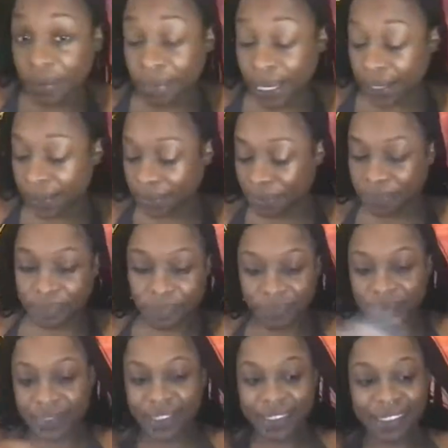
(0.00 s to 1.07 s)
better.
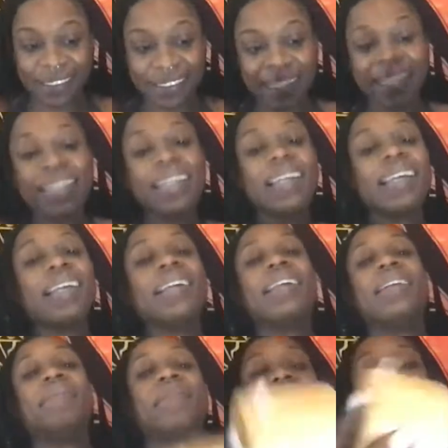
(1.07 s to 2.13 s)

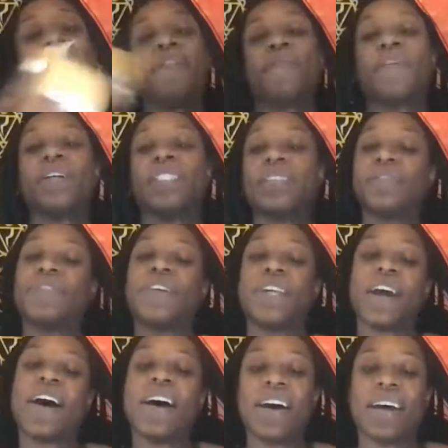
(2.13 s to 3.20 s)
Let me get a fortune for
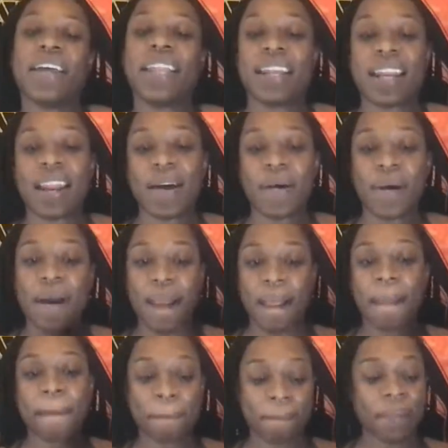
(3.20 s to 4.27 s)
y'all and
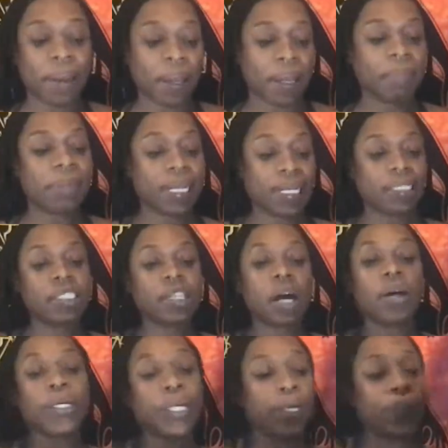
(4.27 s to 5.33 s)
let
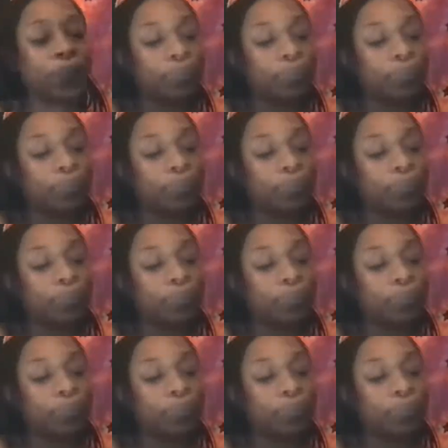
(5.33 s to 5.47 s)
y'all go.